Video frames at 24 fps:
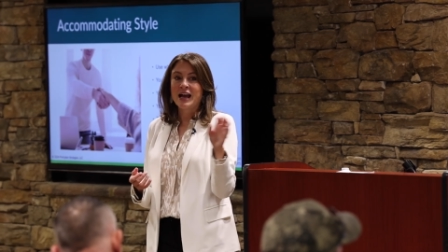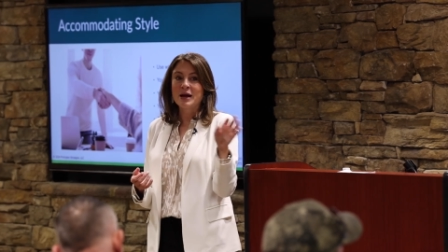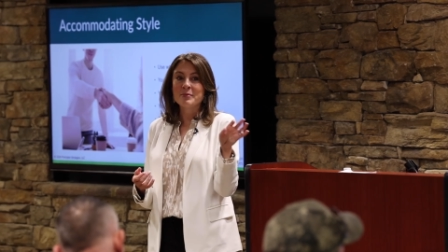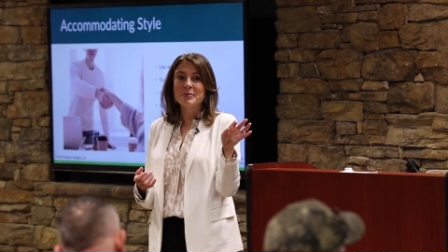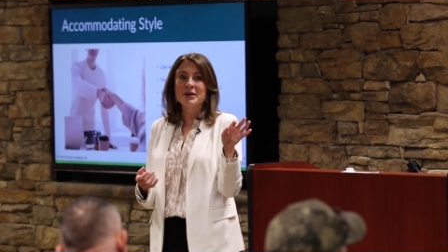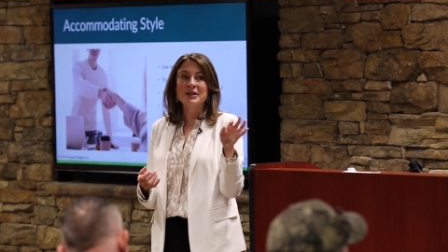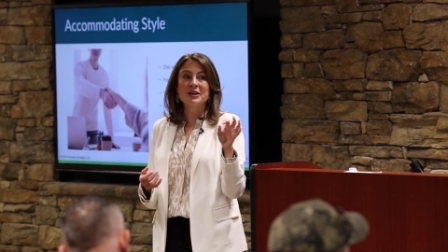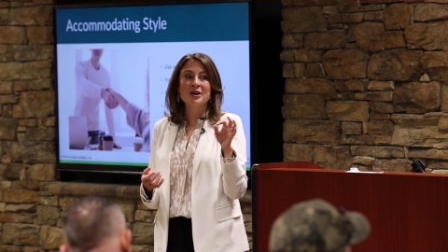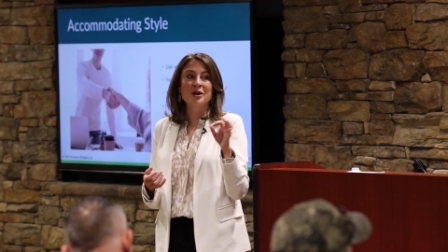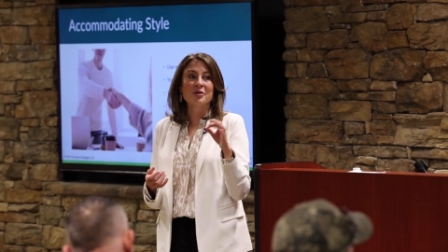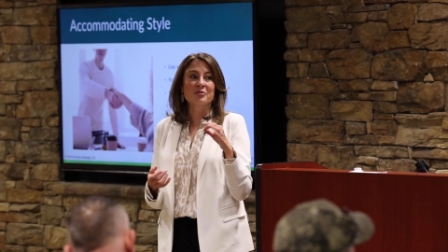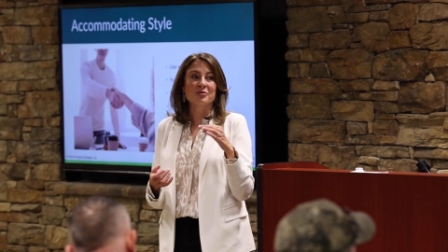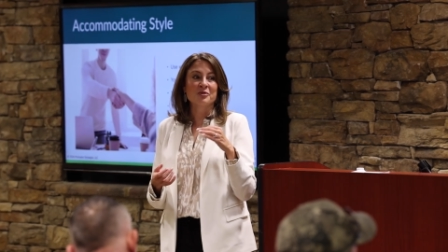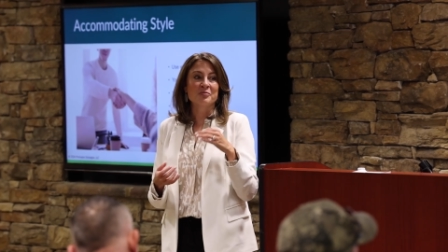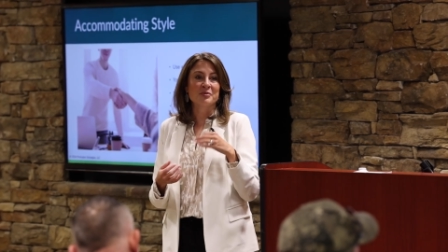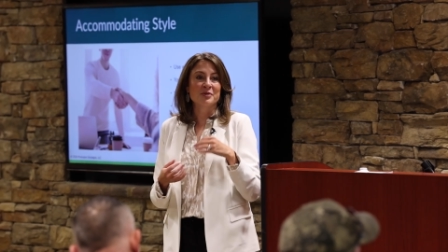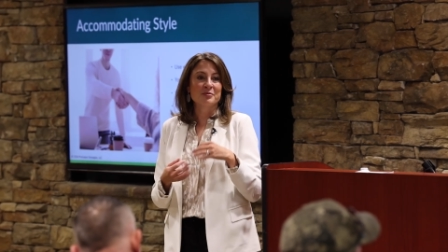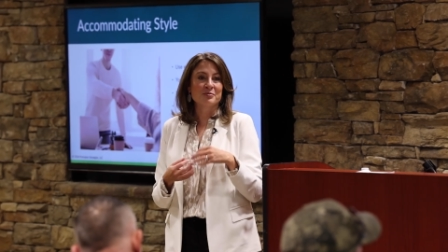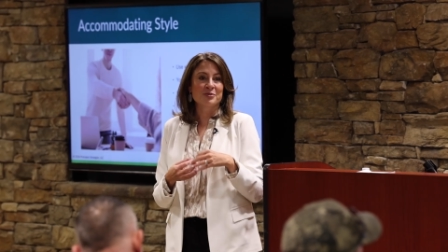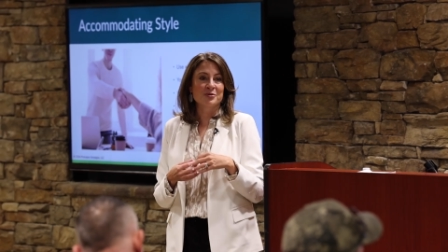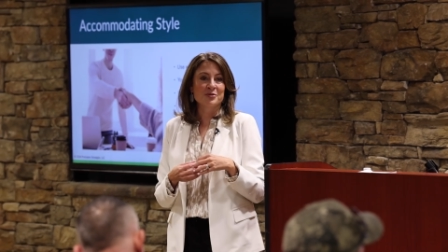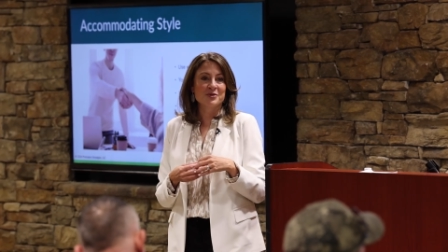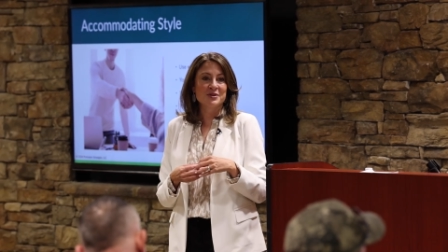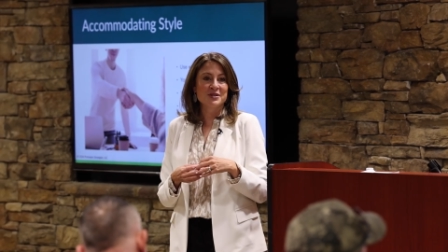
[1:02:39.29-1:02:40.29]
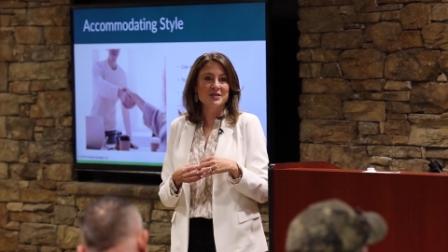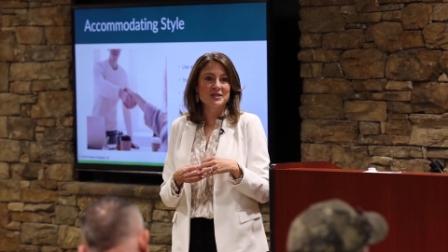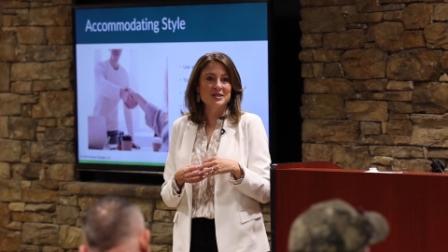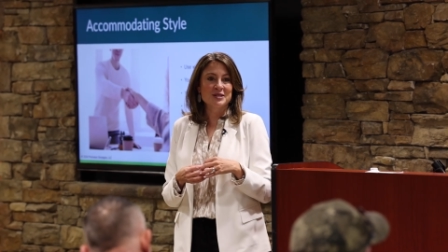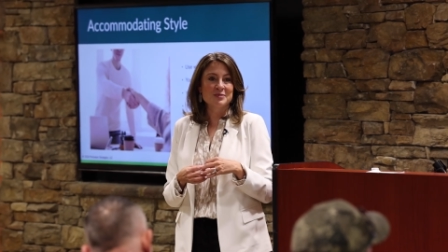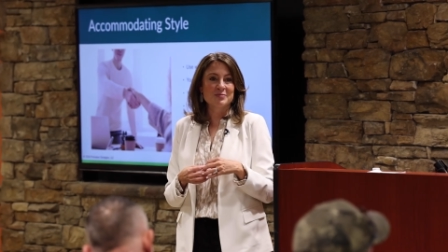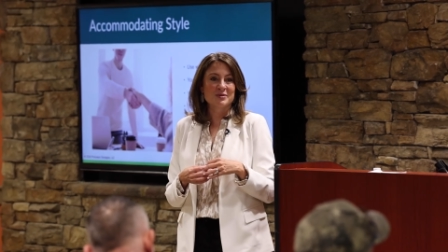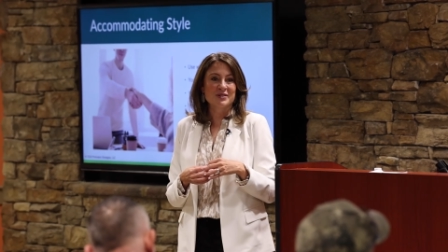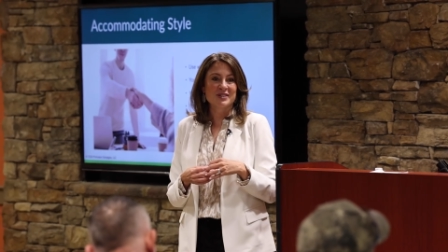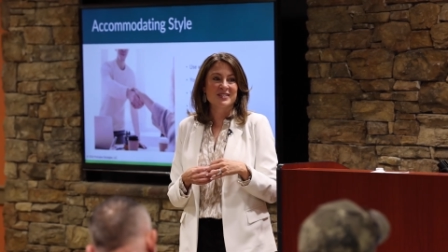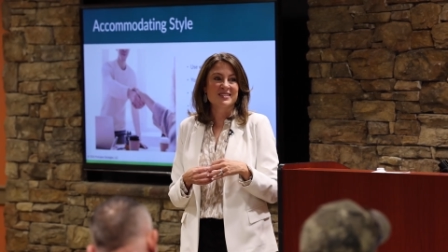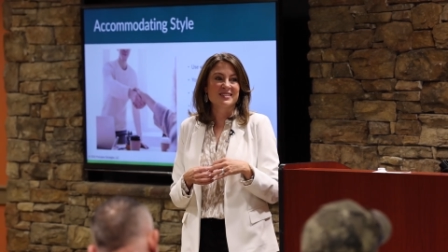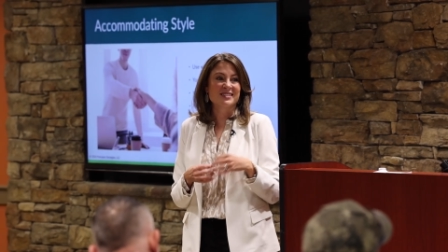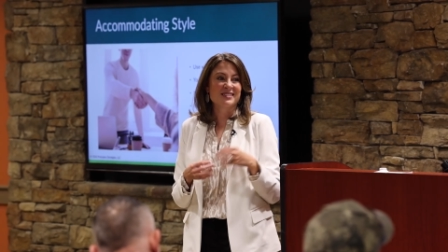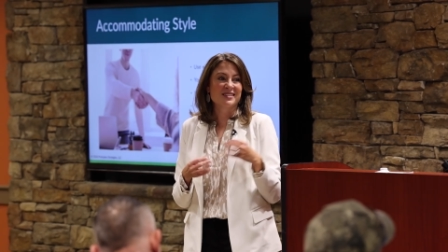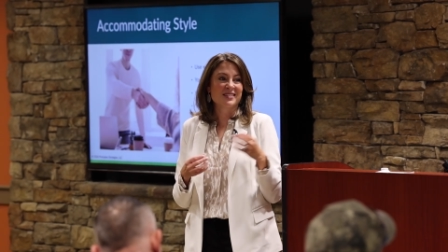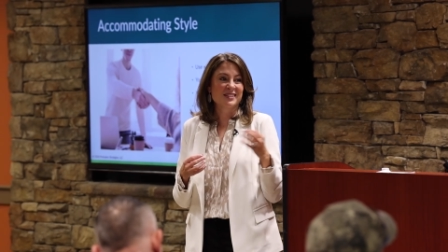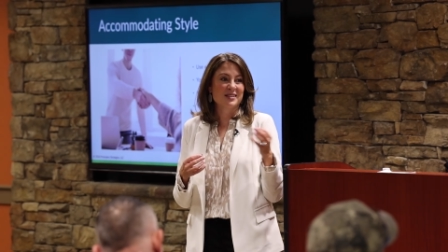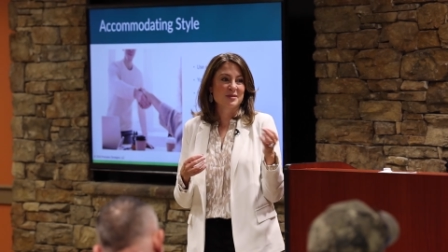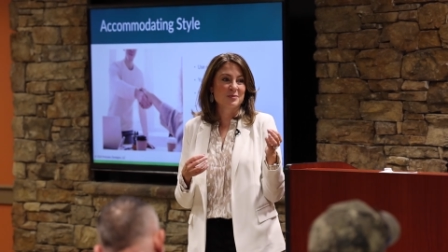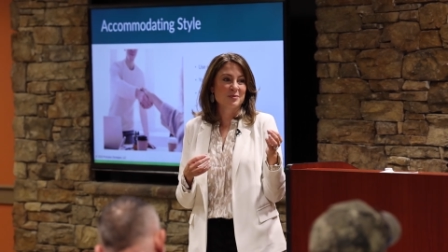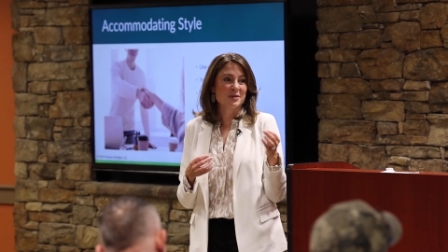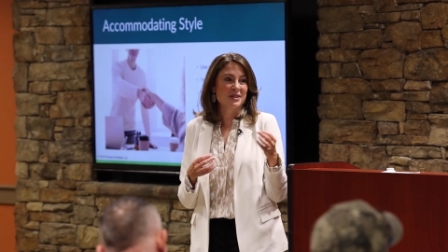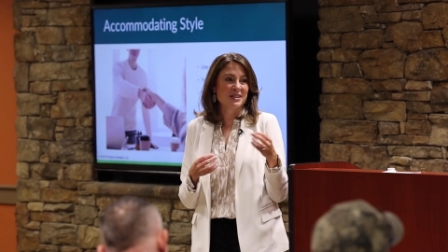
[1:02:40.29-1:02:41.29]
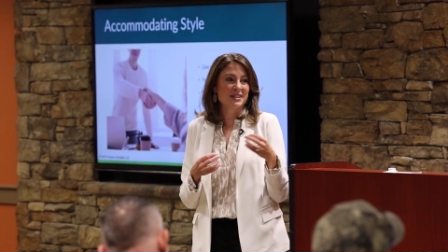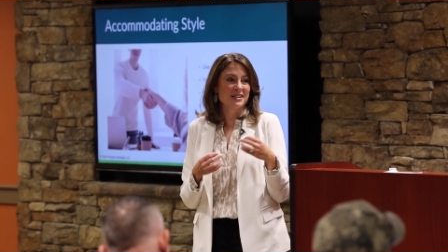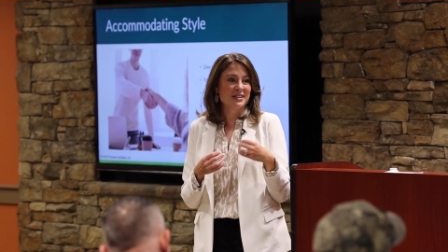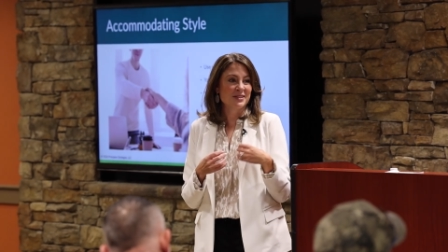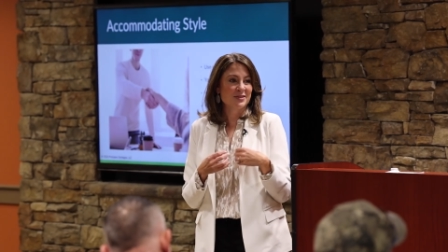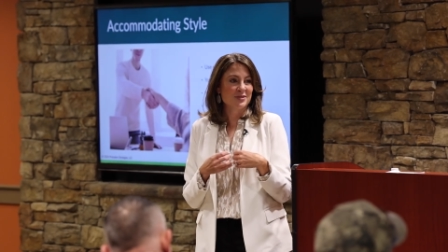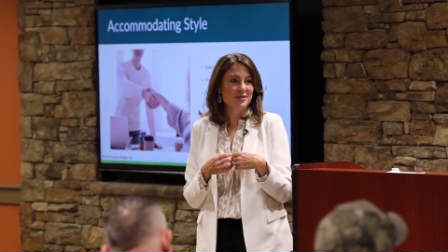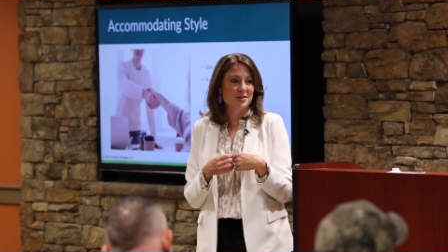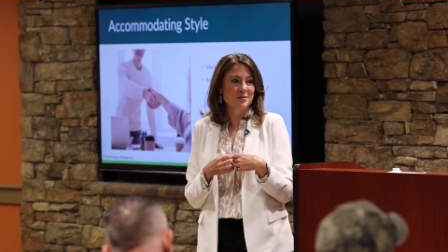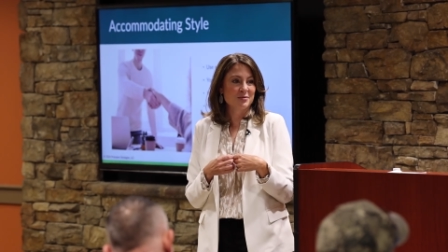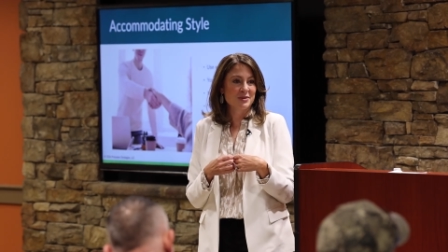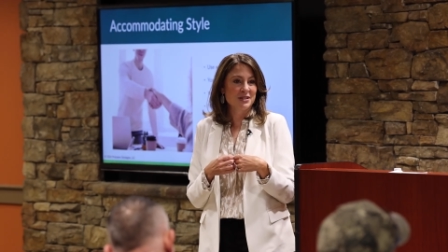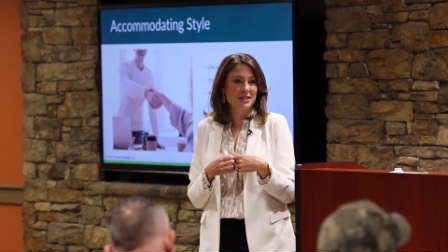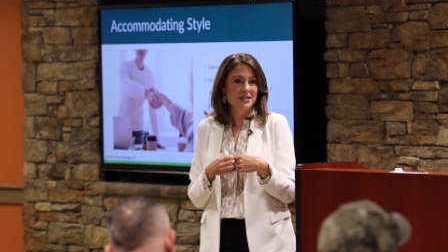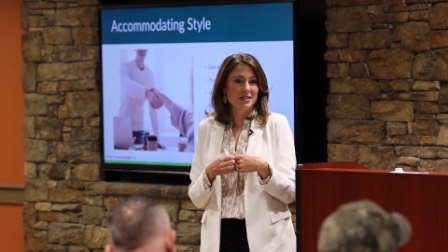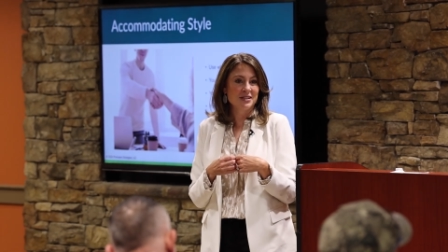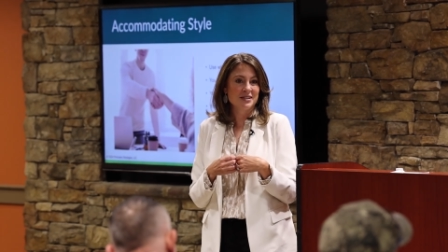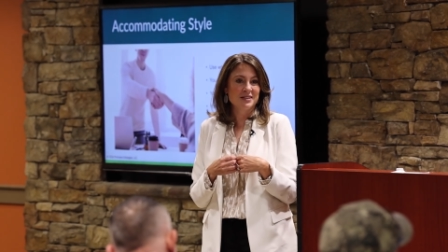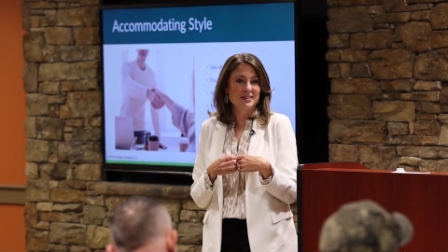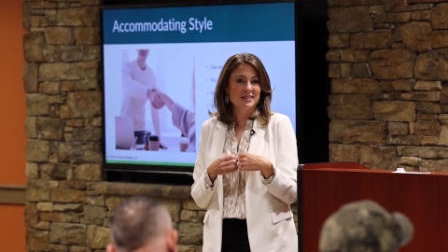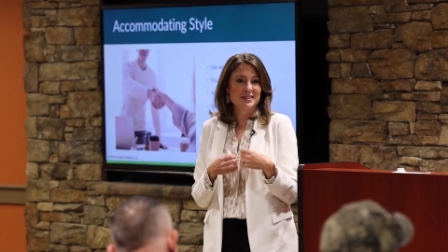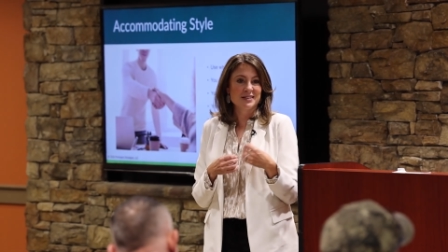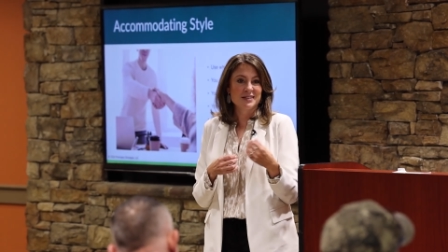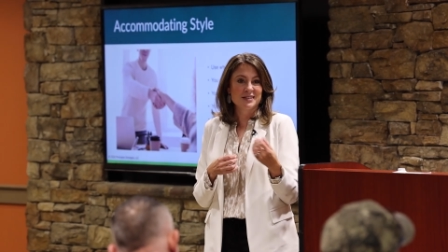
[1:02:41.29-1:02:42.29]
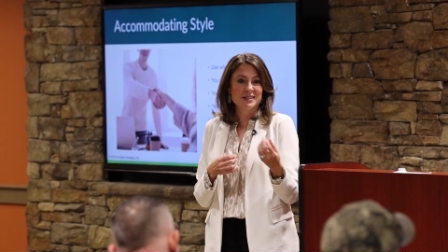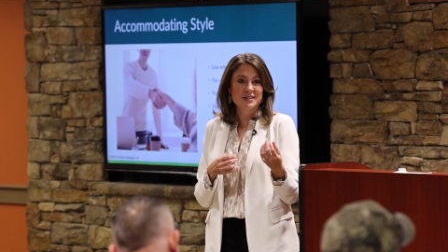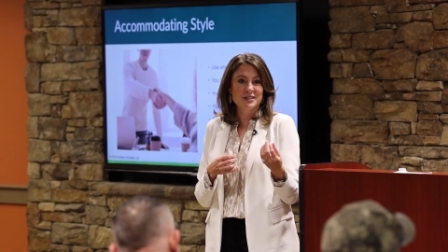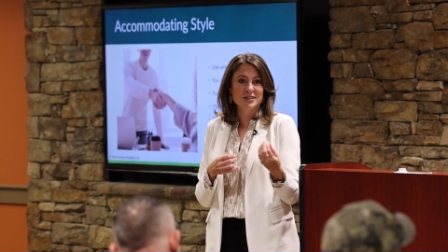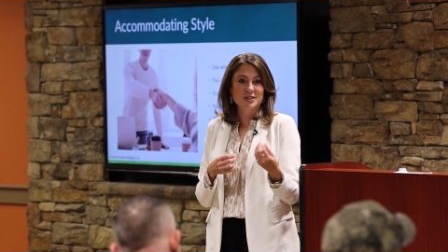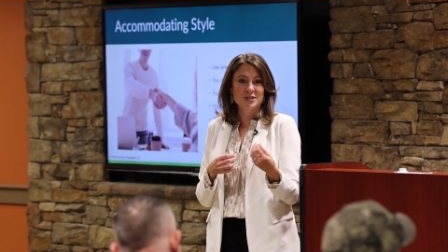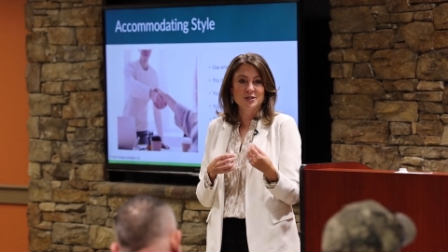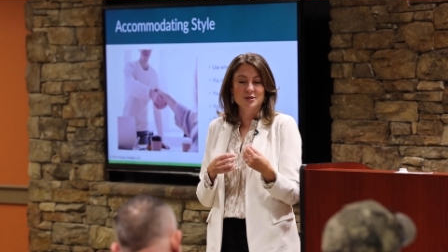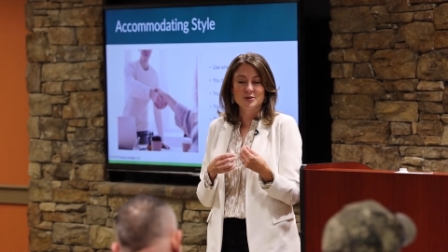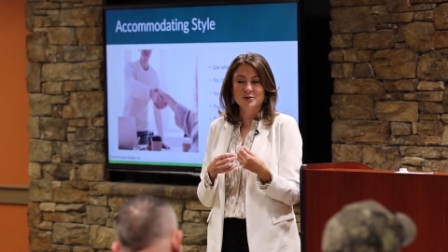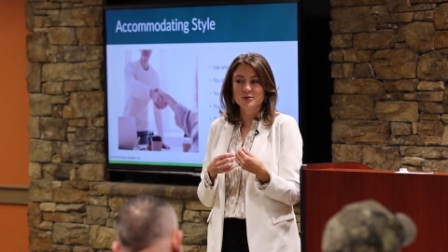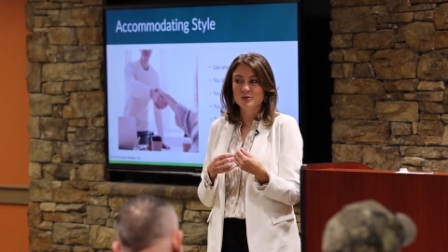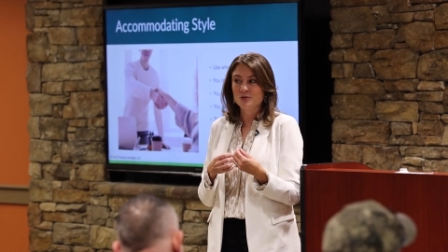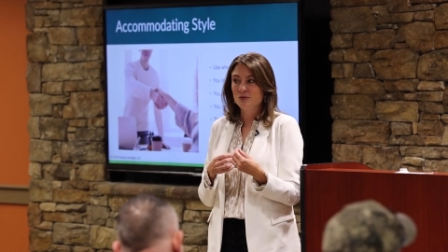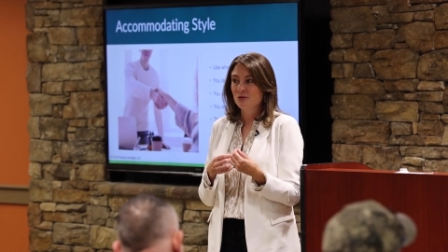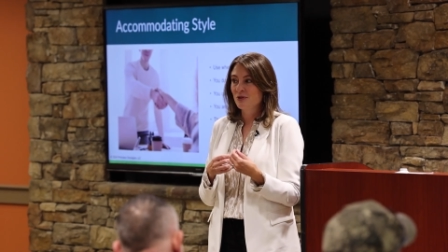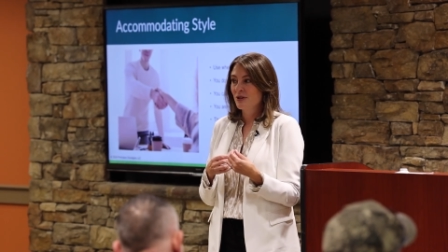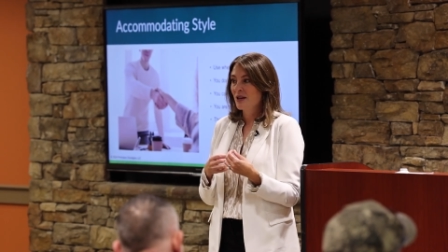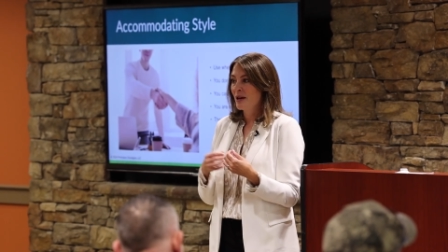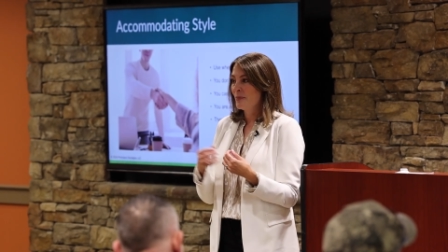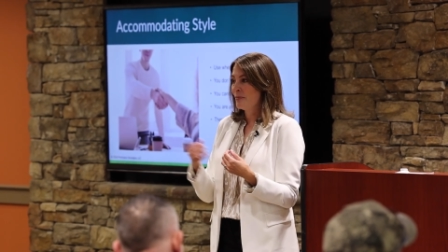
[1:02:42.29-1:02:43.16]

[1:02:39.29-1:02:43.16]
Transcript: I may not remember this because it's not as big a deal to me as it is to you,